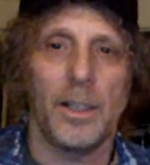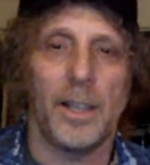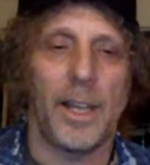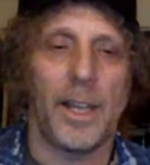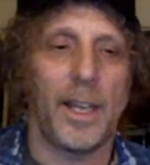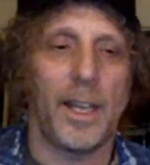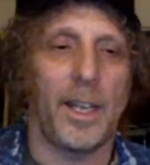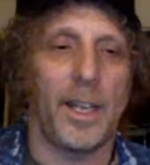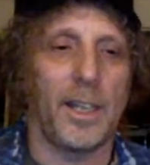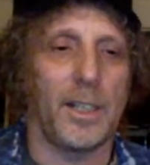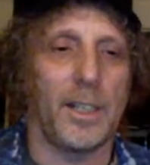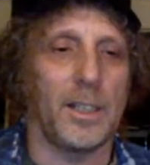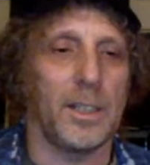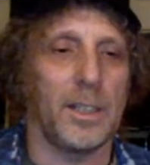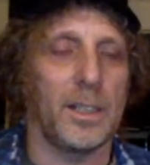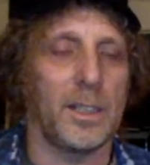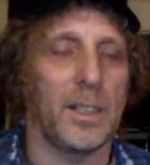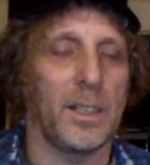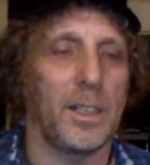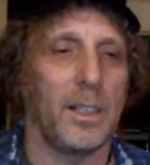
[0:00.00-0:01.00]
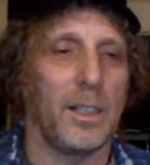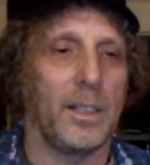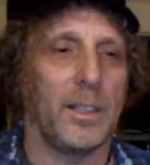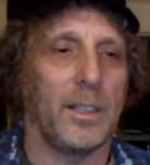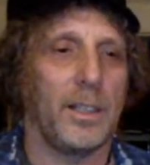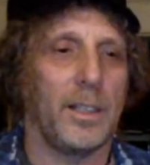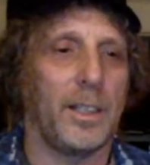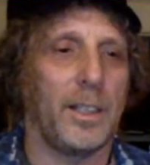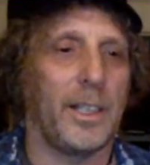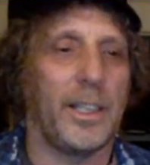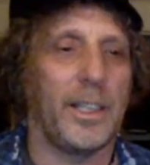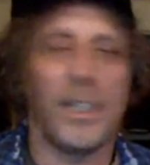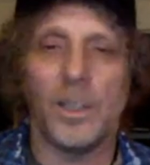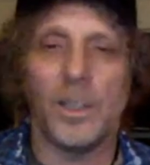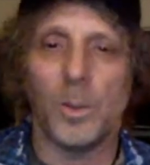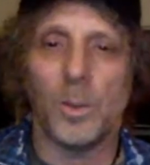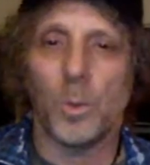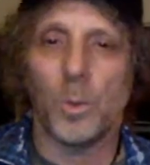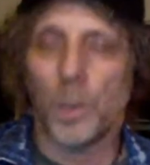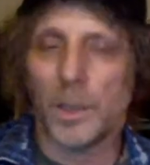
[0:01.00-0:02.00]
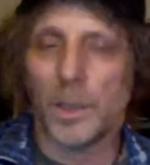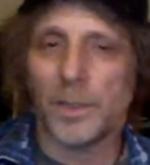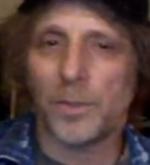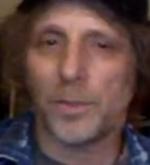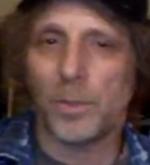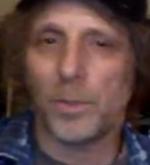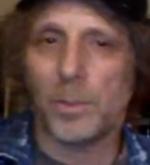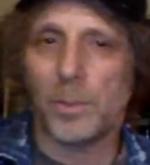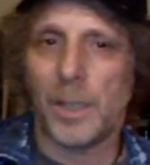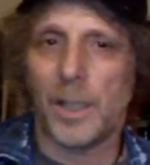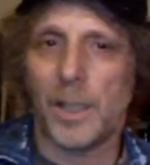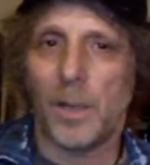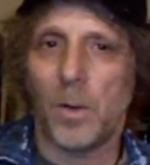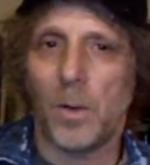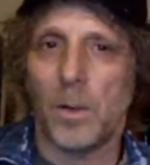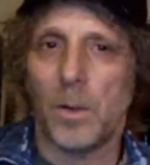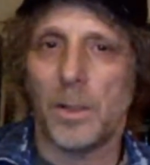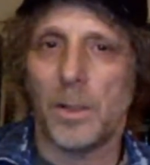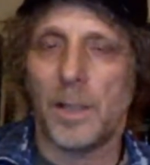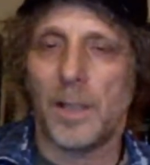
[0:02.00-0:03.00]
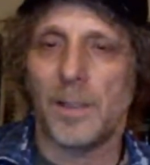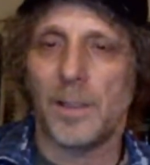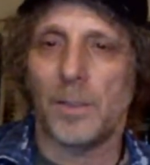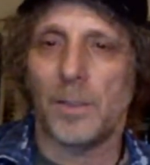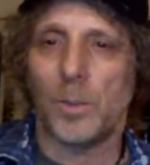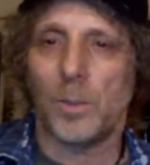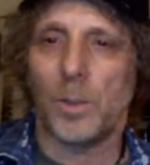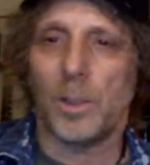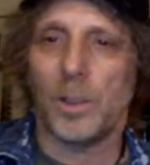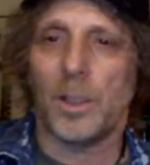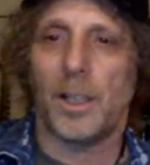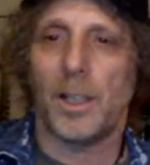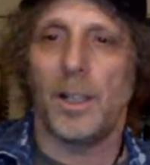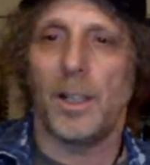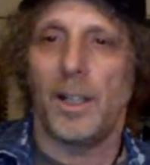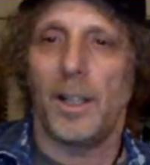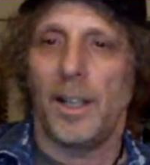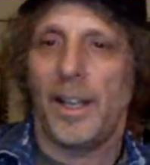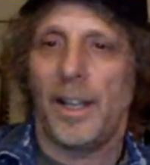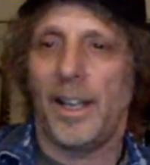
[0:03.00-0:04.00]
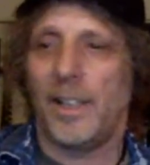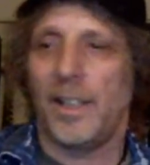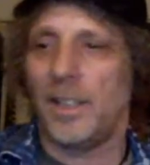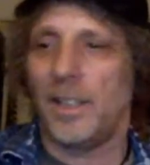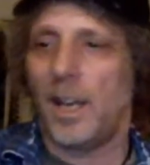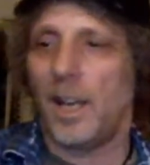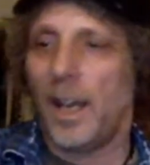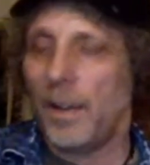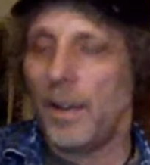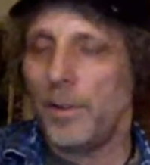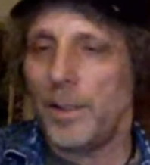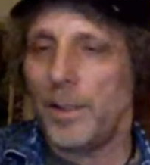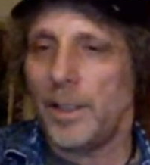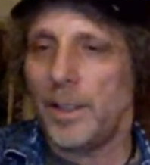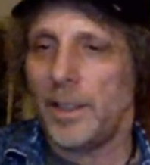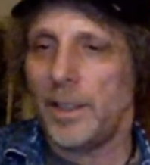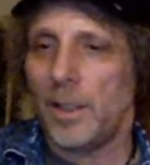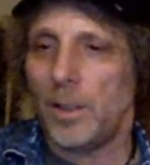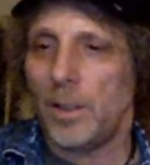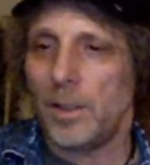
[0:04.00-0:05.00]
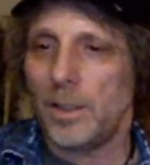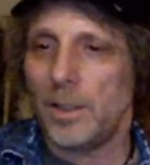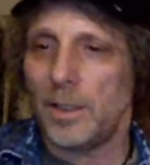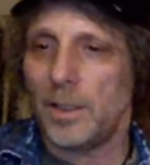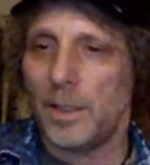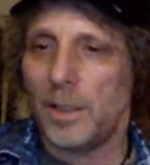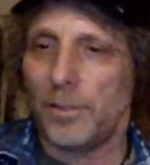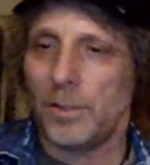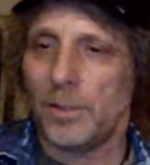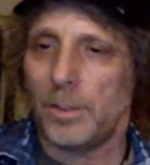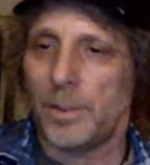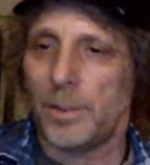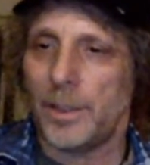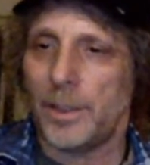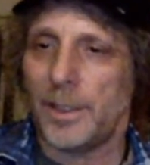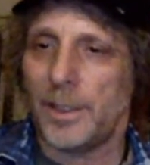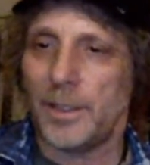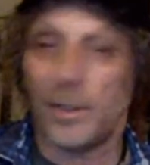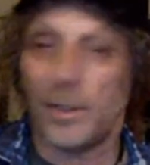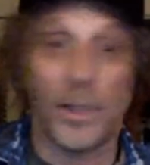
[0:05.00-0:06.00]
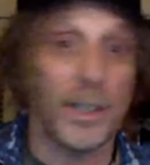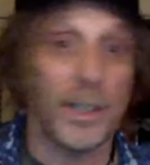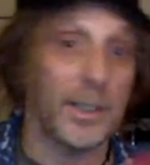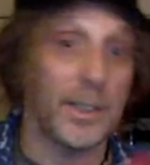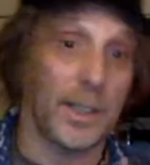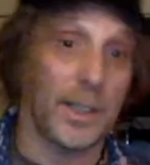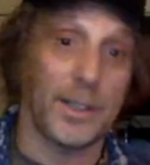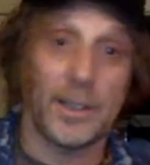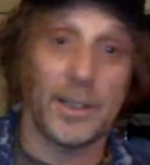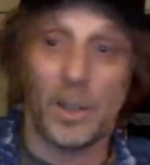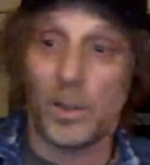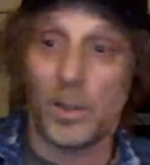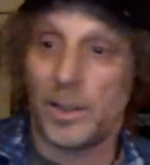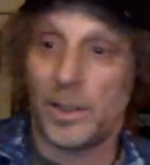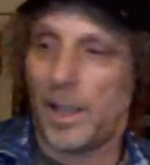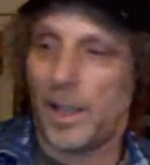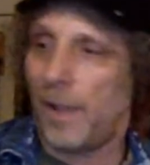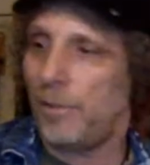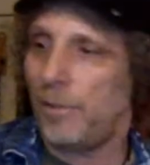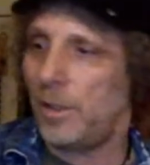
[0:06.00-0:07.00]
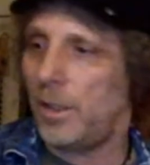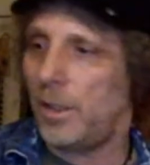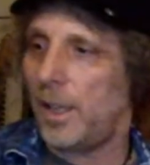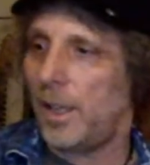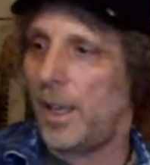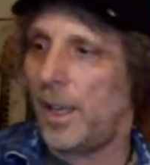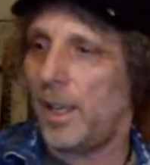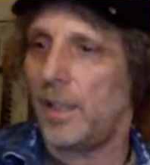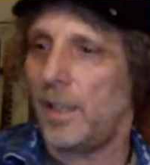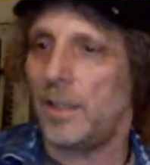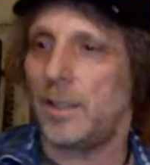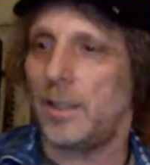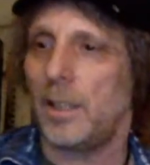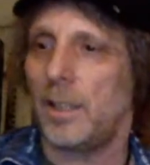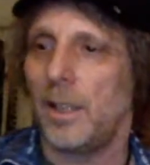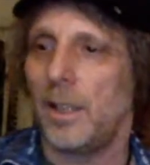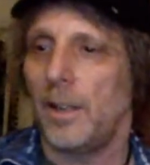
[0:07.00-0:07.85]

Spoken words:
and it either works for me or it doesn't work. And I really notice the difference with these strings, and so does Evan. And